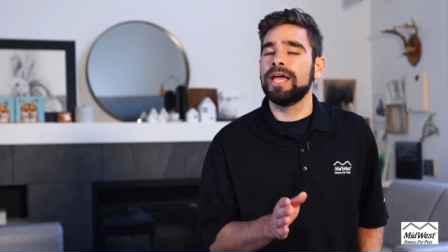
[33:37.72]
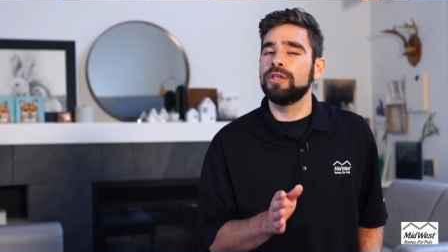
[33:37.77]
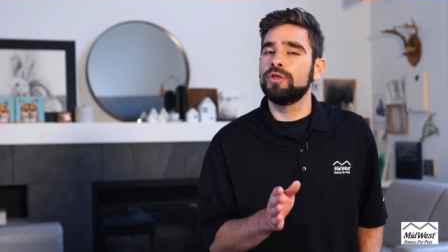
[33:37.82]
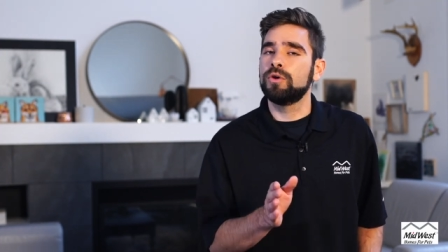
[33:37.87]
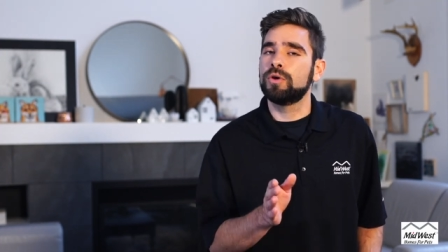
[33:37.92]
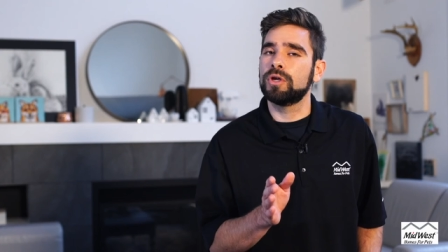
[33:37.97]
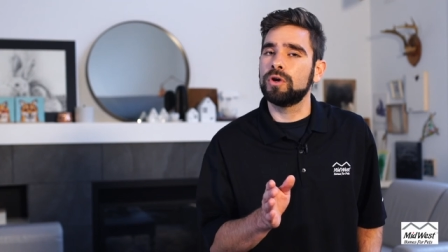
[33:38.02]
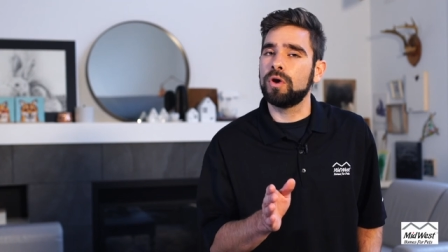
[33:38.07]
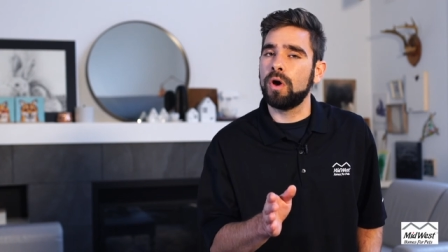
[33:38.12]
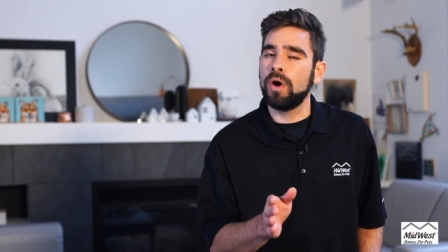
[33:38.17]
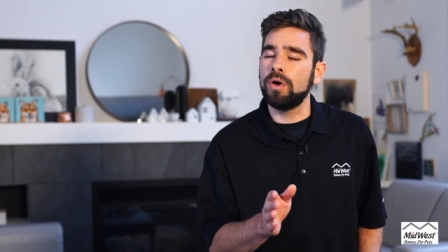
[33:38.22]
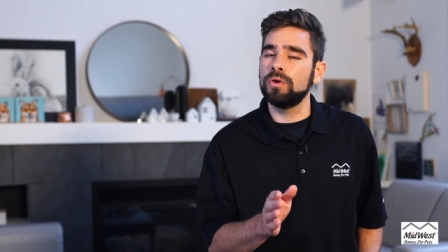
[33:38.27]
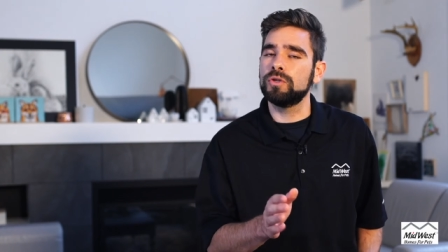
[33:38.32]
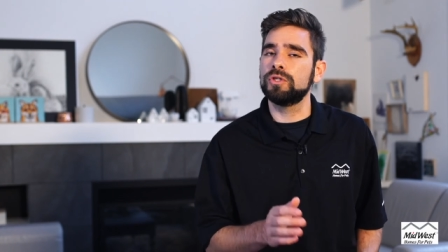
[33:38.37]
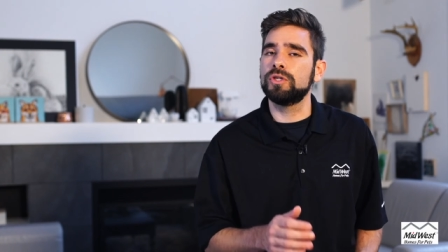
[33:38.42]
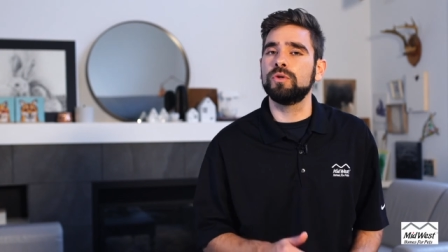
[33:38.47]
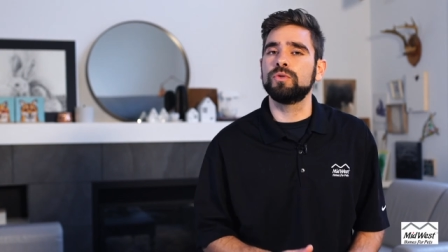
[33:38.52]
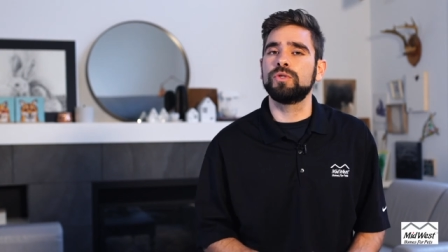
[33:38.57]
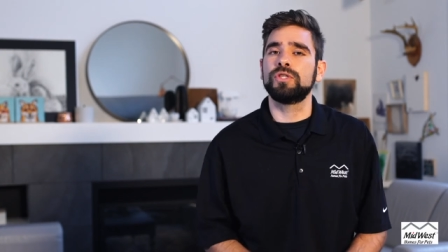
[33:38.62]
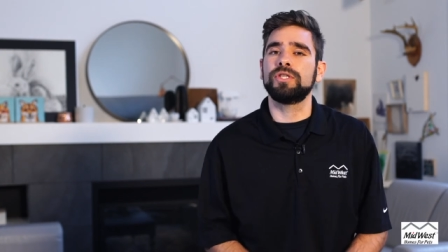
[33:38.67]
and you can
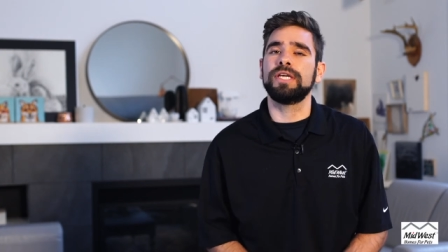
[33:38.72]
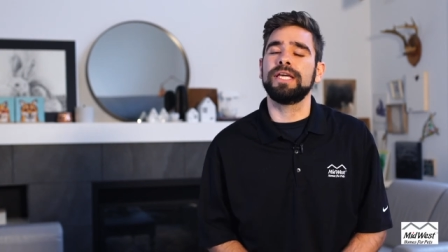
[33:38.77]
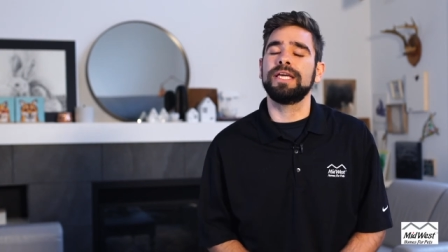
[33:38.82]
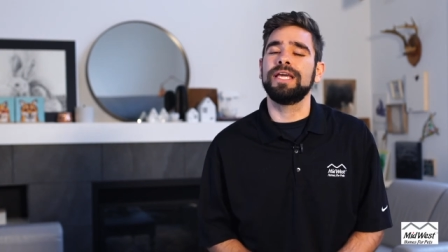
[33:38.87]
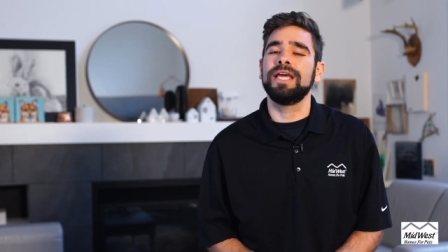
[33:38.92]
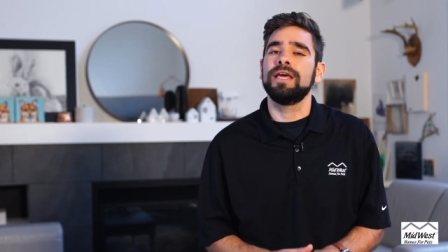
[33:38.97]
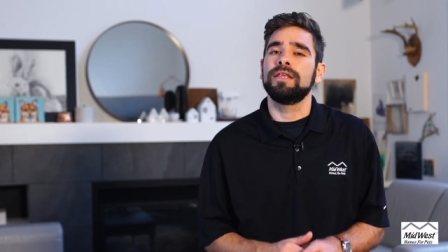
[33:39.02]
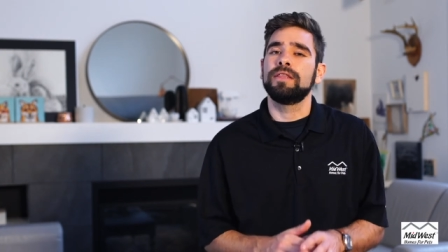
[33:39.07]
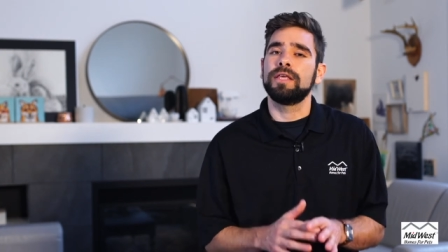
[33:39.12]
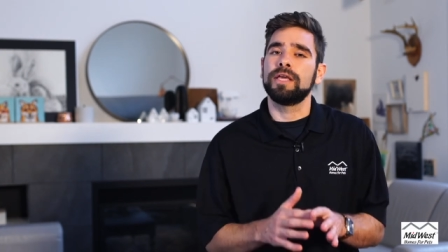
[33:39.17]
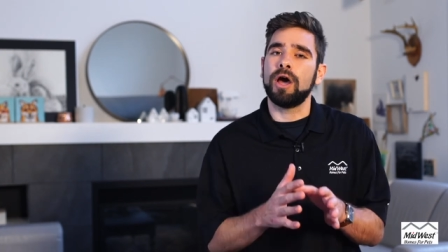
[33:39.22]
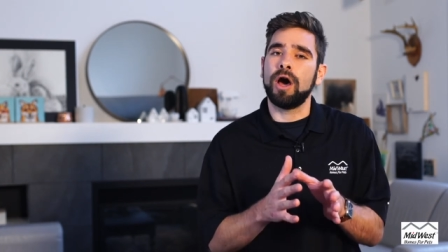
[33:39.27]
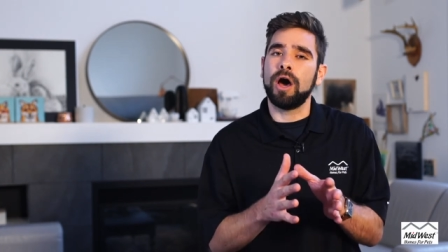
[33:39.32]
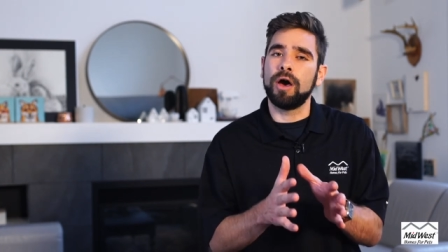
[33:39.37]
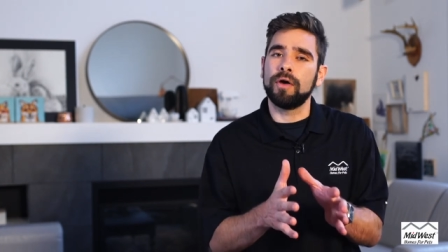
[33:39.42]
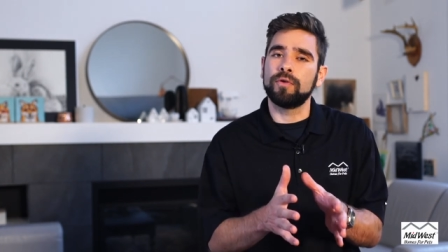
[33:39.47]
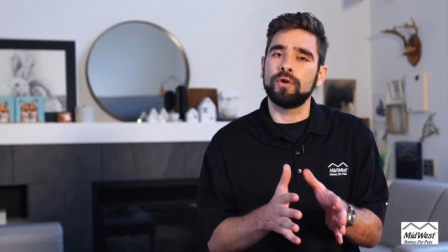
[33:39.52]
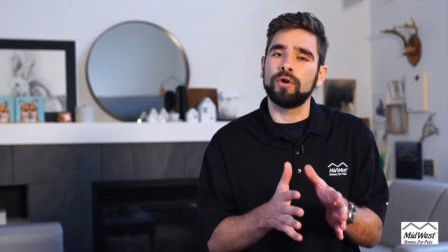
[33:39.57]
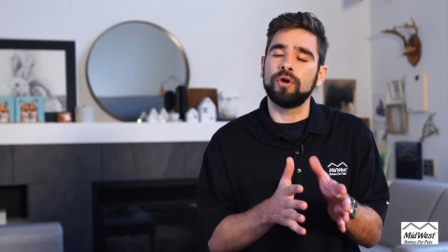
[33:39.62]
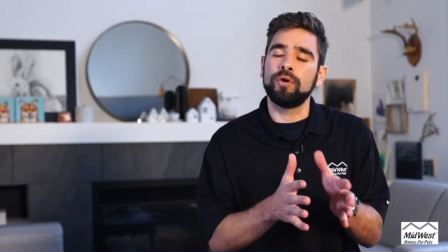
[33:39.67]
also see the
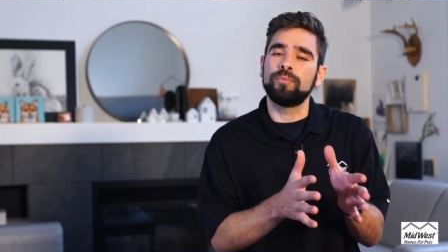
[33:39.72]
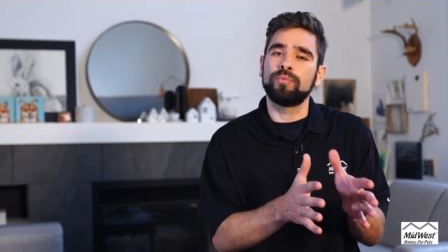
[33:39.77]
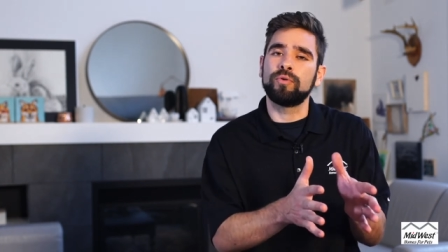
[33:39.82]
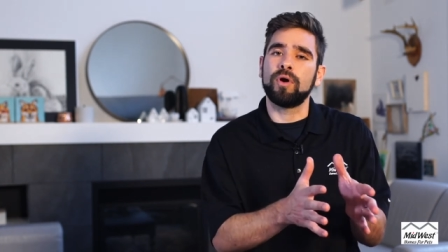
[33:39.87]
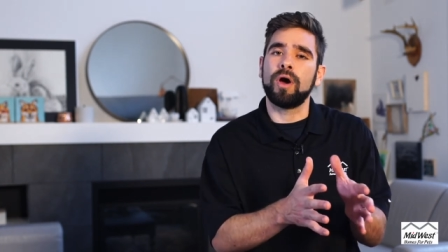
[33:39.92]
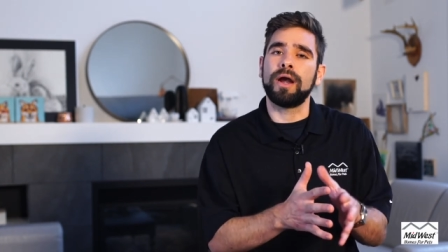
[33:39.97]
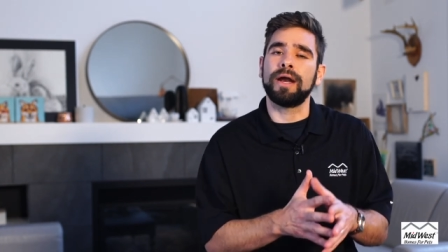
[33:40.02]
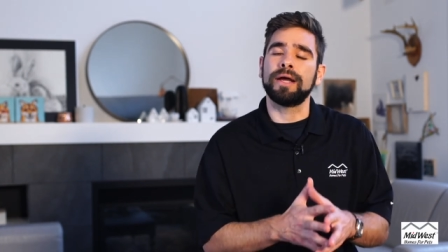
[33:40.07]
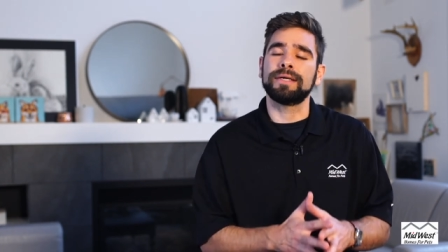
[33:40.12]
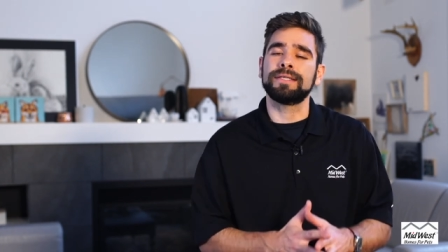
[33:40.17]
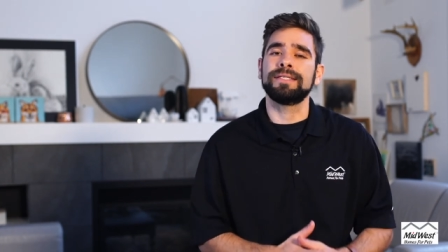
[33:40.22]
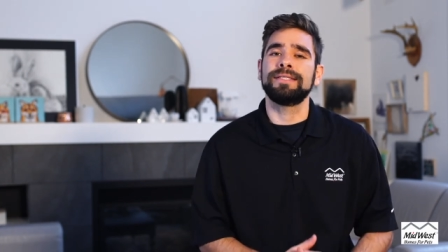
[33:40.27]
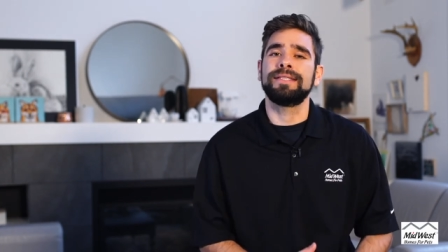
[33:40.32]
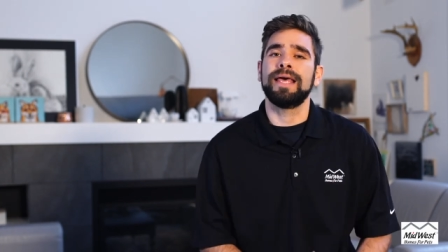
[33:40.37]
other products